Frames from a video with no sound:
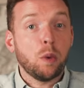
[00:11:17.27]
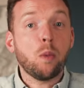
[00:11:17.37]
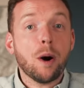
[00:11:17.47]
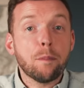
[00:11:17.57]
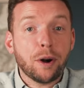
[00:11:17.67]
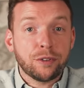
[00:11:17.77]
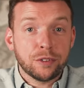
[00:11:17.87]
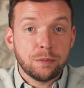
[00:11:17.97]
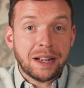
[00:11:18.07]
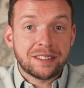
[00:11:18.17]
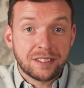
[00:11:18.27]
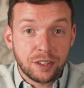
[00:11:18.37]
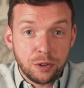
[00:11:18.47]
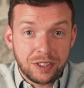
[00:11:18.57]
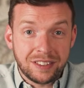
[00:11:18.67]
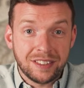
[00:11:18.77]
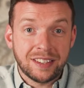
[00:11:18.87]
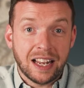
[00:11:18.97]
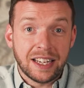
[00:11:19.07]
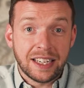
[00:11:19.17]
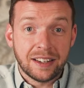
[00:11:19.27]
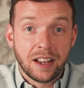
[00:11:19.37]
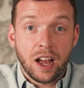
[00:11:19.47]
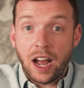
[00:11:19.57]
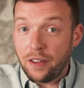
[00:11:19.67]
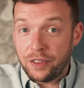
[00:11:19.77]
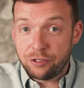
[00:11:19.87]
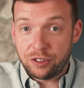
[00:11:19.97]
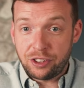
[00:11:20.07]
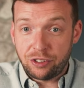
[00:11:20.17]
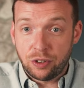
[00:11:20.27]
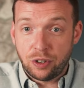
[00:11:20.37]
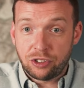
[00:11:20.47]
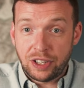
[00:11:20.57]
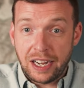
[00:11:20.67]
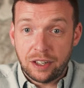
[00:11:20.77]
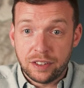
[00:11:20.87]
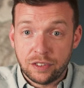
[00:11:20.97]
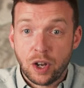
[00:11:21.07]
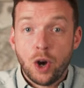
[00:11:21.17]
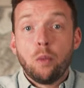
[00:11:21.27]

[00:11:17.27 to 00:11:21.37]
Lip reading: well, what bottles are best suited to selling at these traditional auction houses?